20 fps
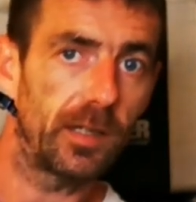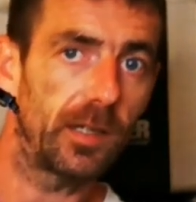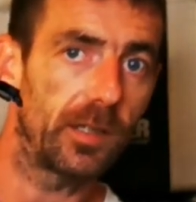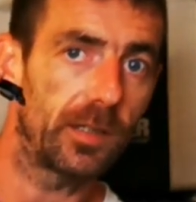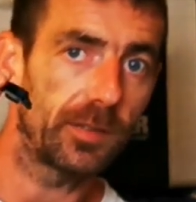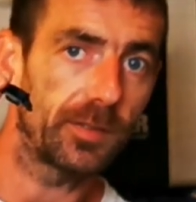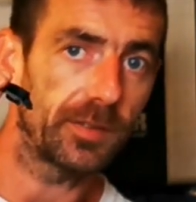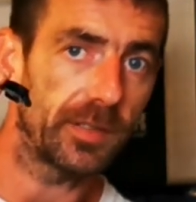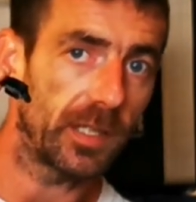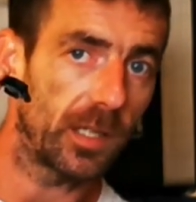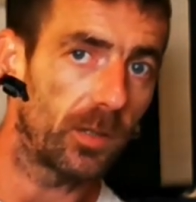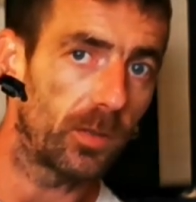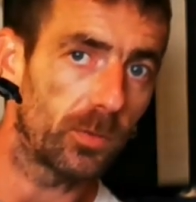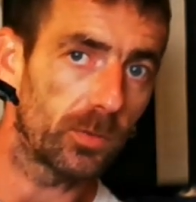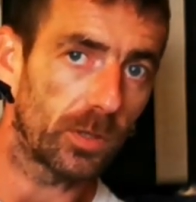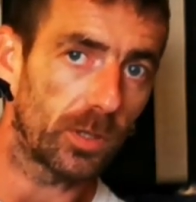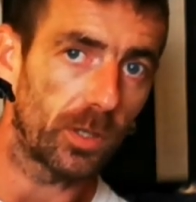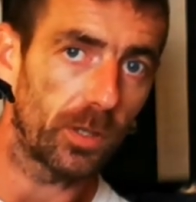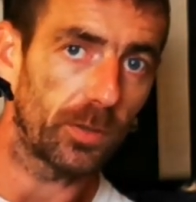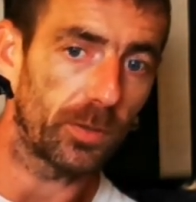on the
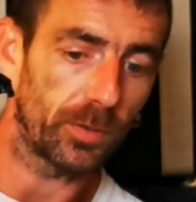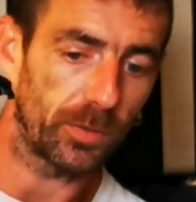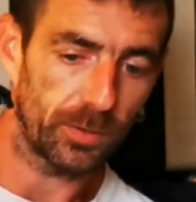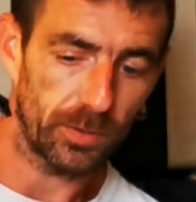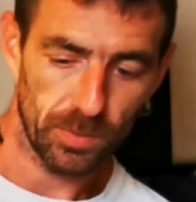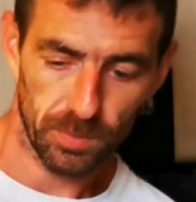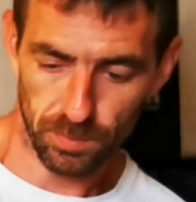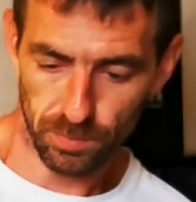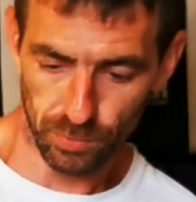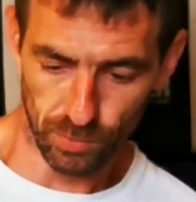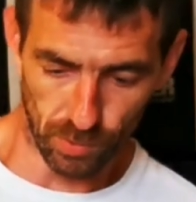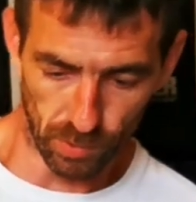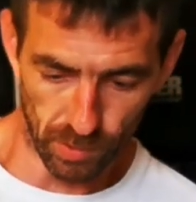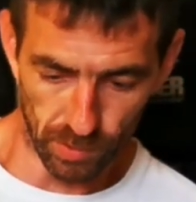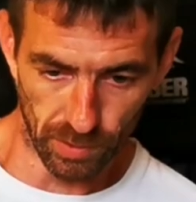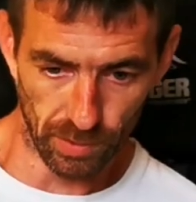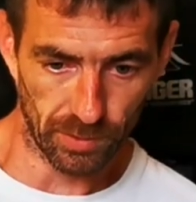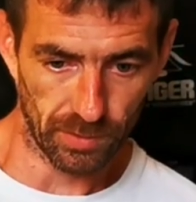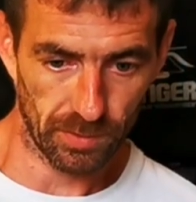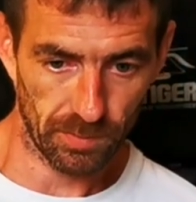old glued
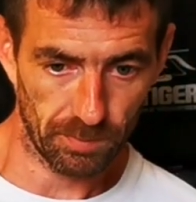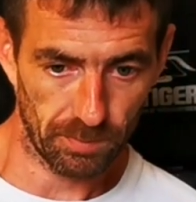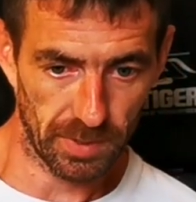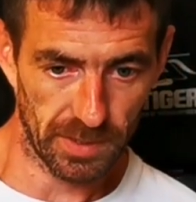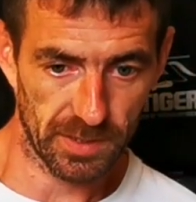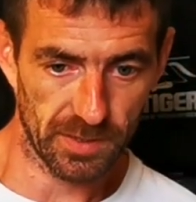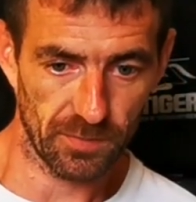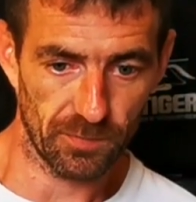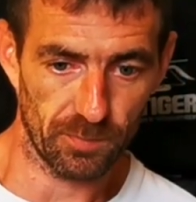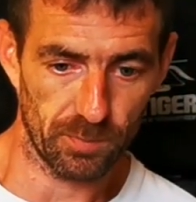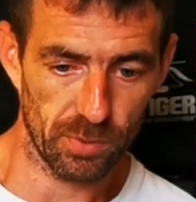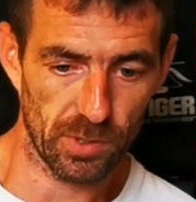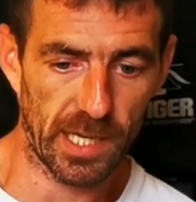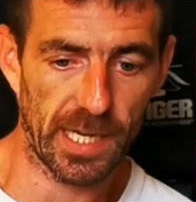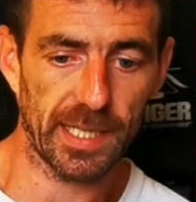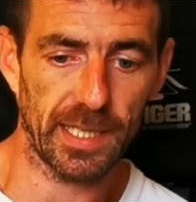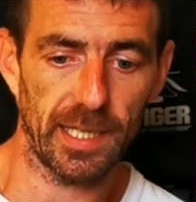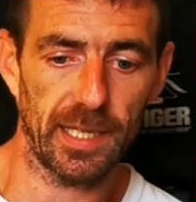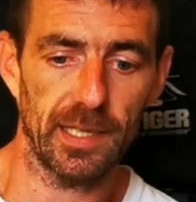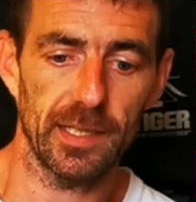broken bit of
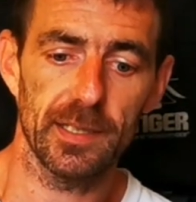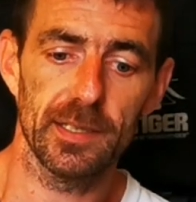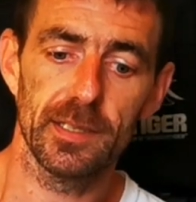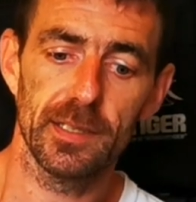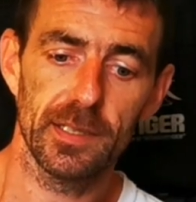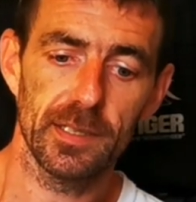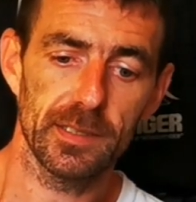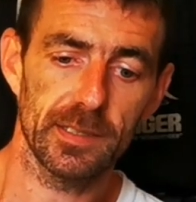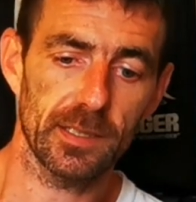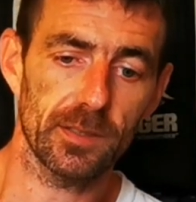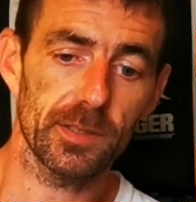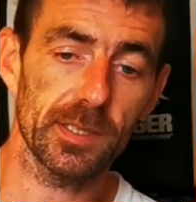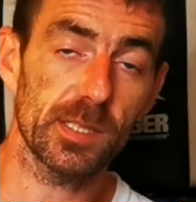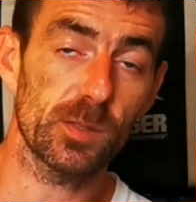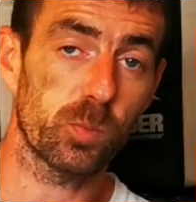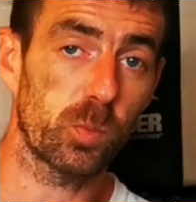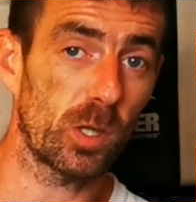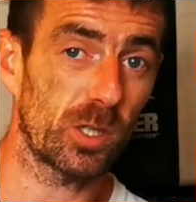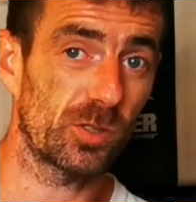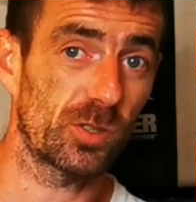bracket. Now
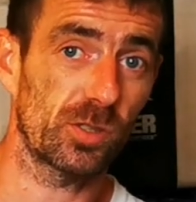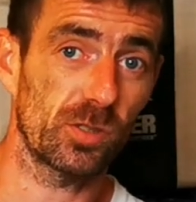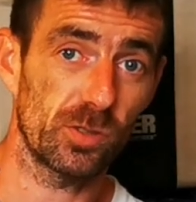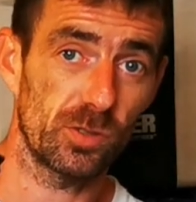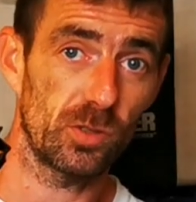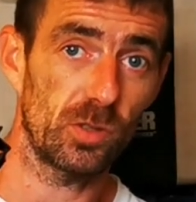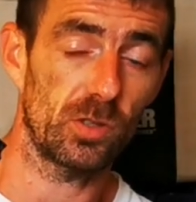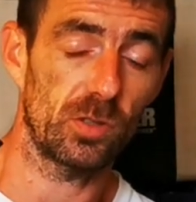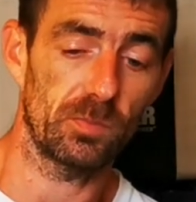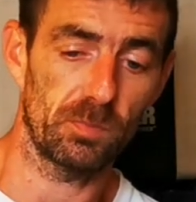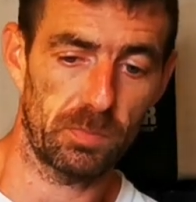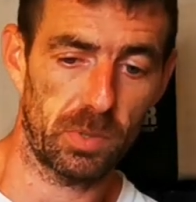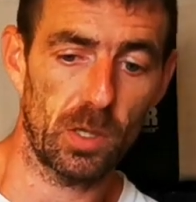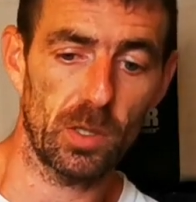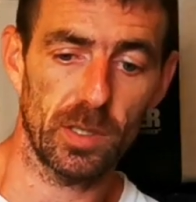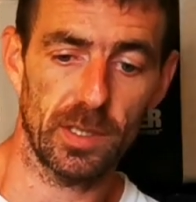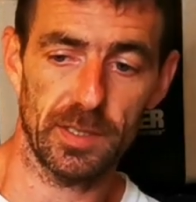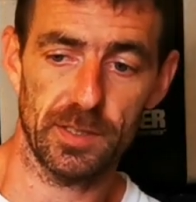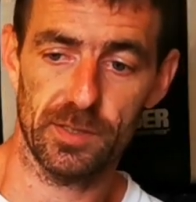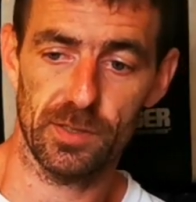this was nut and
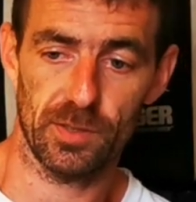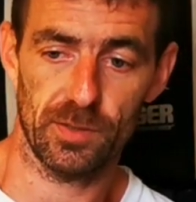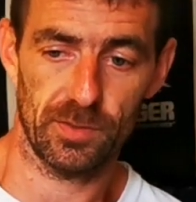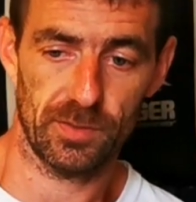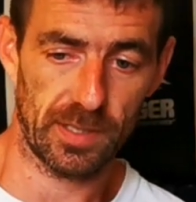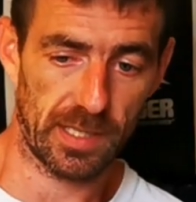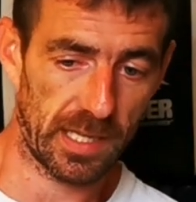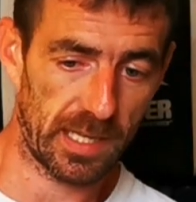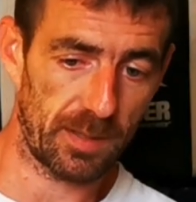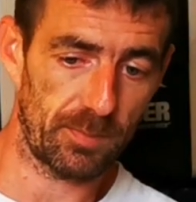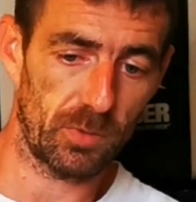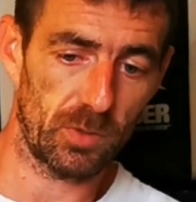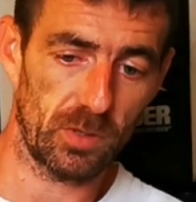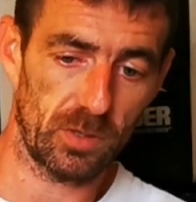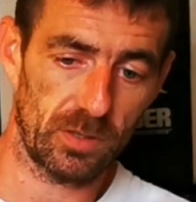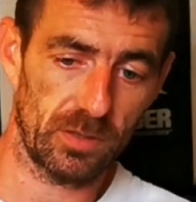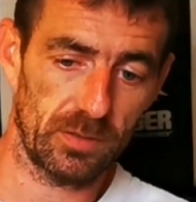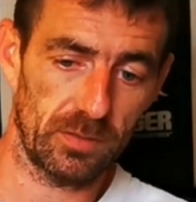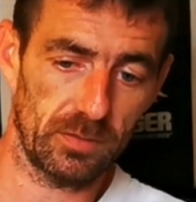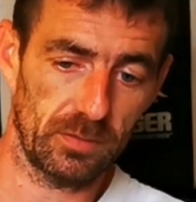bolted to there, but
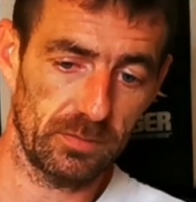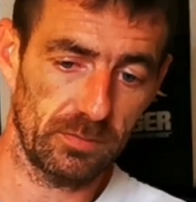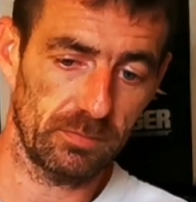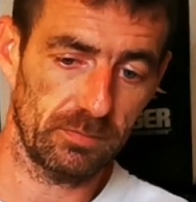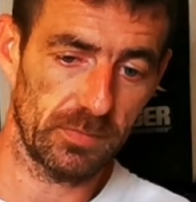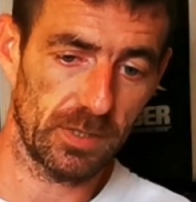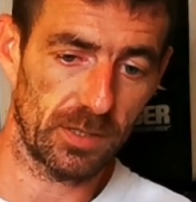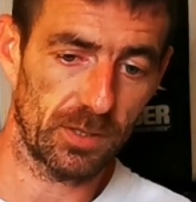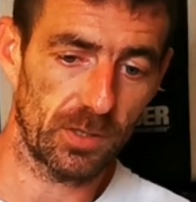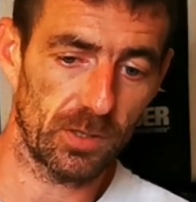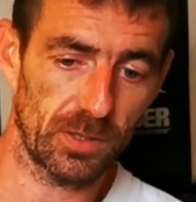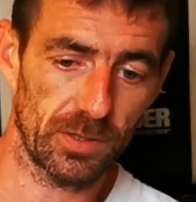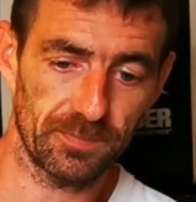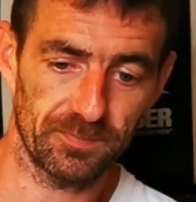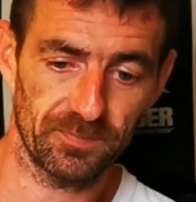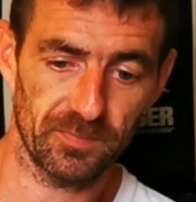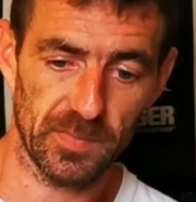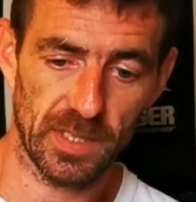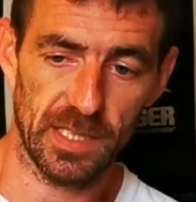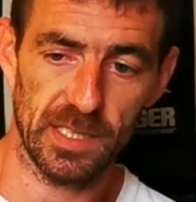you know,
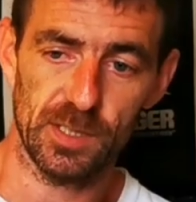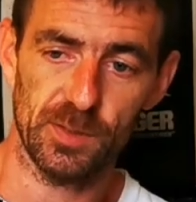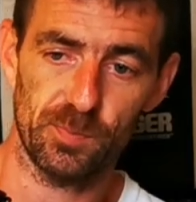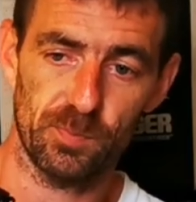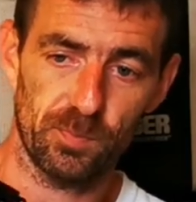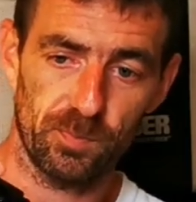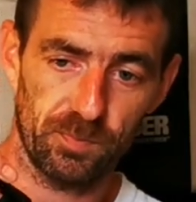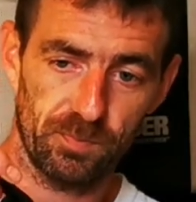it's